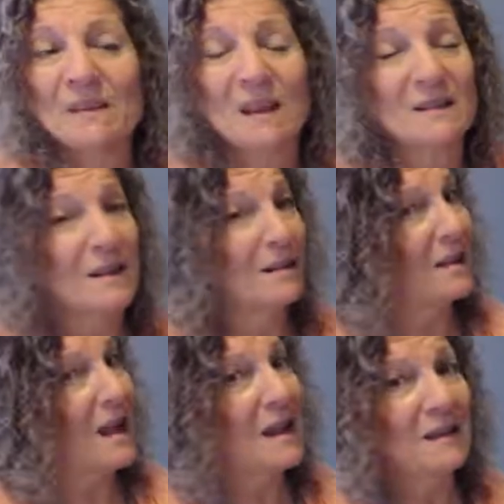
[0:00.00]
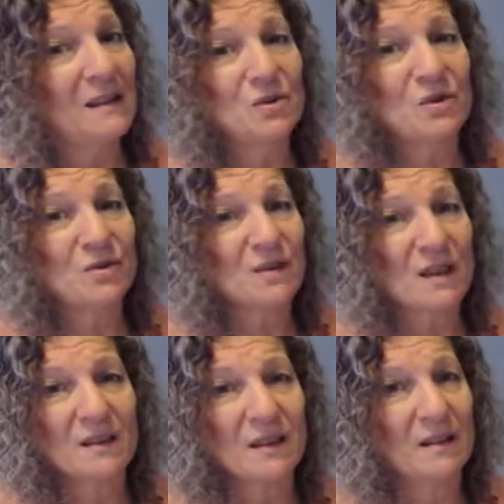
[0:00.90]
that's a lot easier
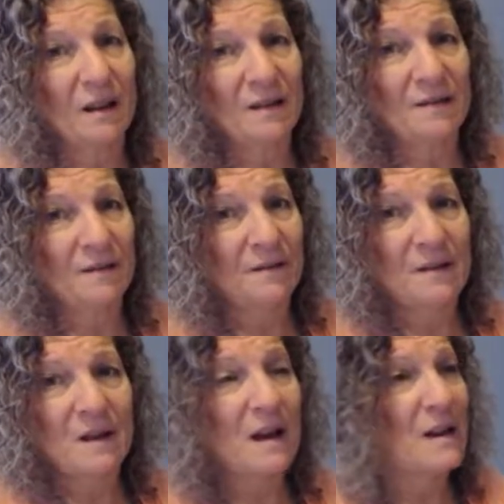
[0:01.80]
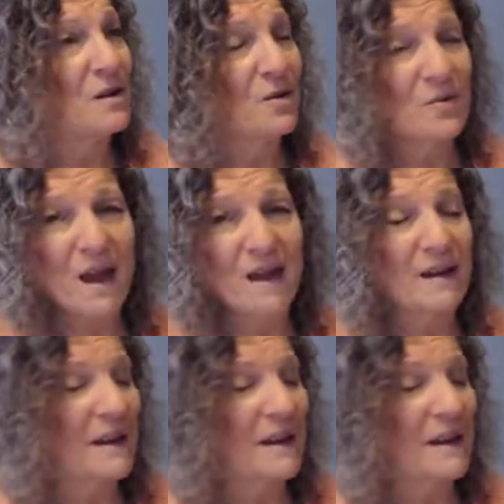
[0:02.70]
said than done. I know that.